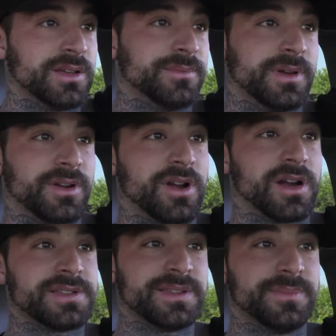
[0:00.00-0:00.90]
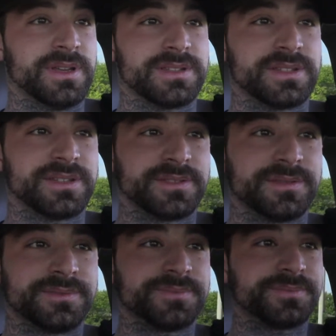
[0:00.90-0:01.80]
Been crazy busy.
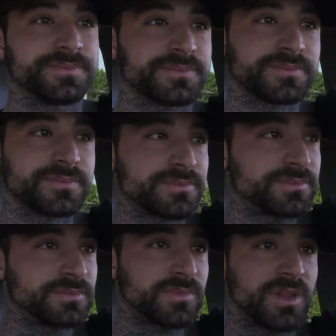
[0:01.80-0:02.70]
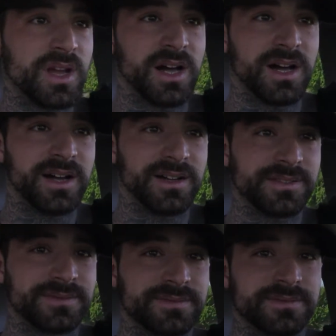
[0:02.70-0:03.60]
Uh,
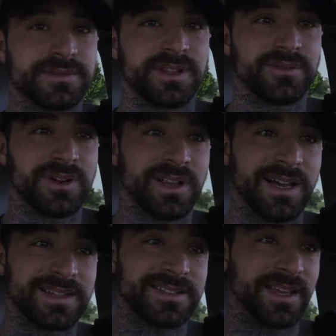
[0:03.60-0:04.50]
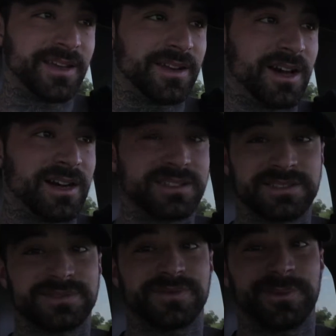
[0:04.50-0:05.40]
didn't realize that
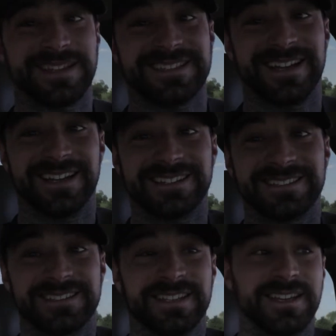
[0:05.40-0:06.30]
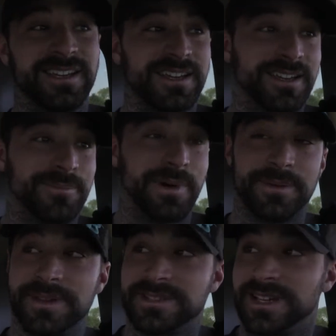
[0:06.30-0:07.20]
Knox for my signs, my
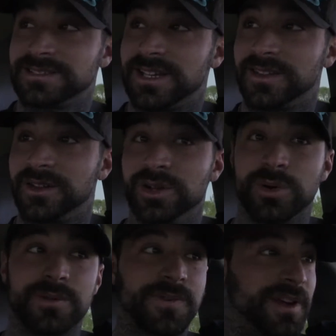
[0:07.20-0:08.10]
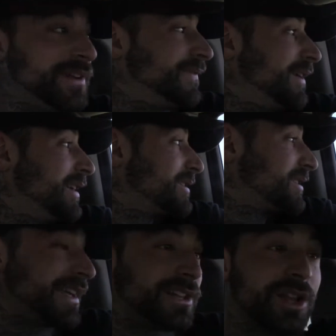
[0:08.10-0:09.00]
big site sign, the new one for Need Fitness,
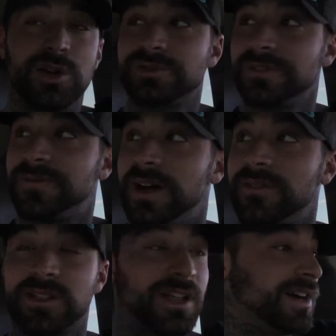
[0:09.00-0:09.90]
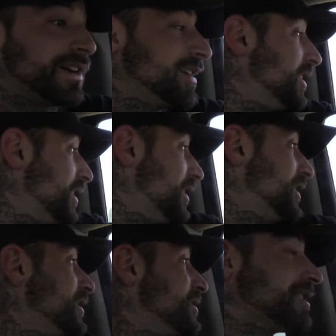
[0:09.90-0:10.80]
they close at 5 o'clock.
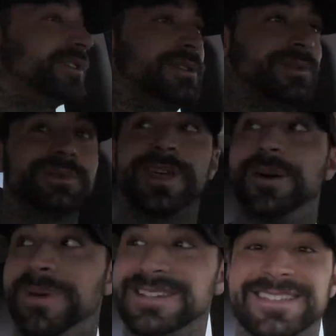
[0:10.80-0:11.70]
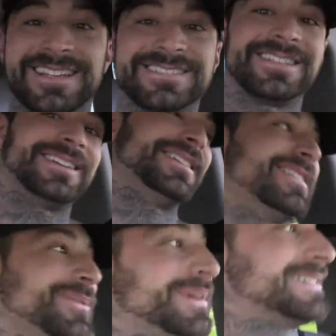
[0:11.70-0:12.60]
So they have my site sign
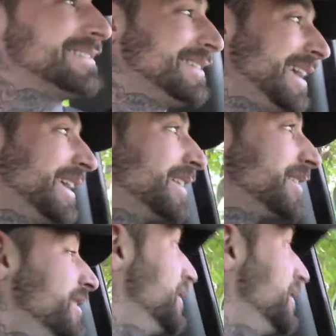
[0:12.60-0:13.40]
down. I'm like, dang it.